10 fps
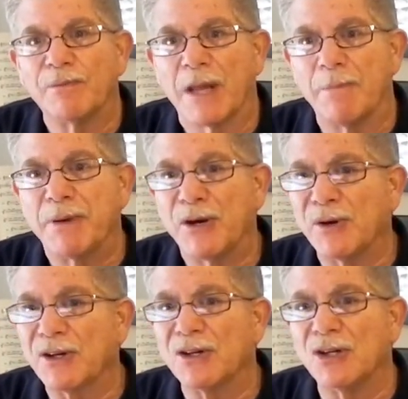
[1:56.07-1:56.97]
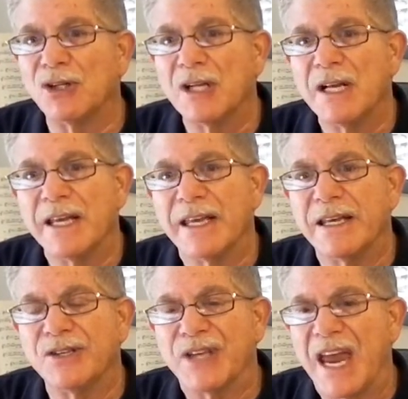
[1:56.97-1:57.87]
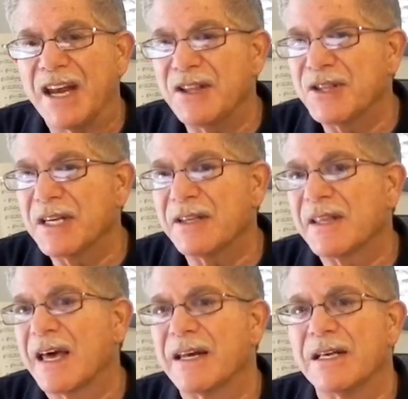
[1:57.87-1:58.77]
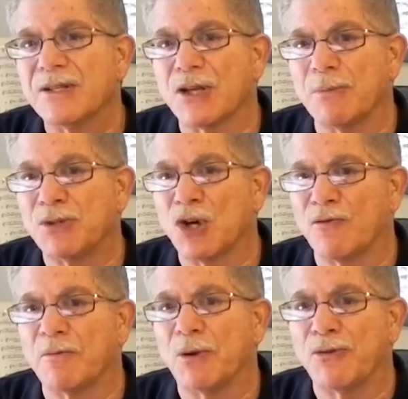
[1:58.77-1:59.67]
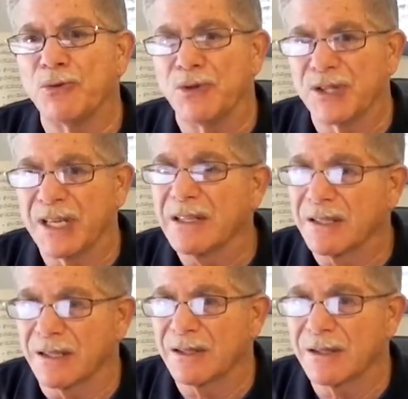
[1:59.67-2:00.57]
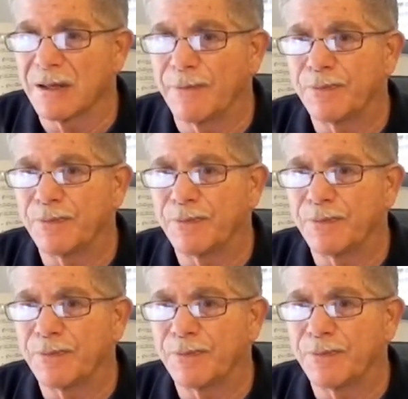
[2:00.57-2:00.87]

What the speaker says: Empirical is anything that is observable through the senses.